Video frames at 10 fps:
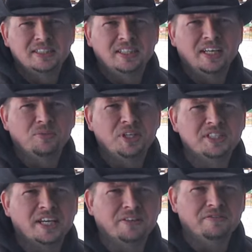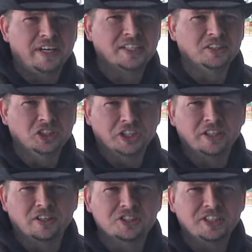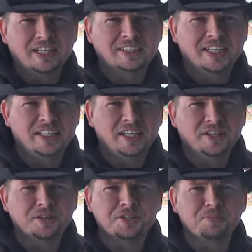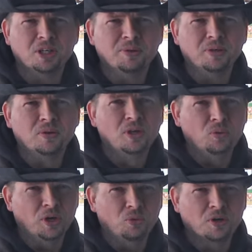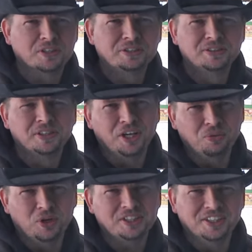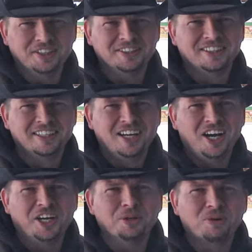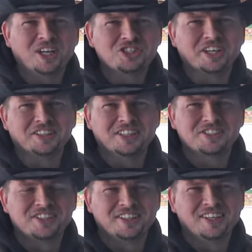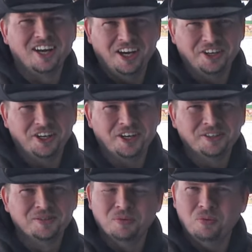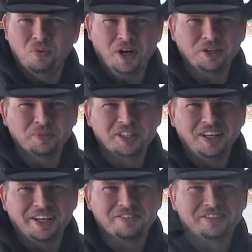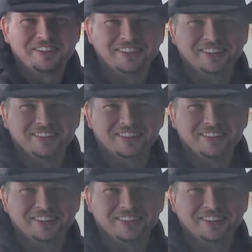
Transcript: Today we take a final look at our stock tank heater experiment, what worked and what didn't, on the project list on Our Wyoming Life.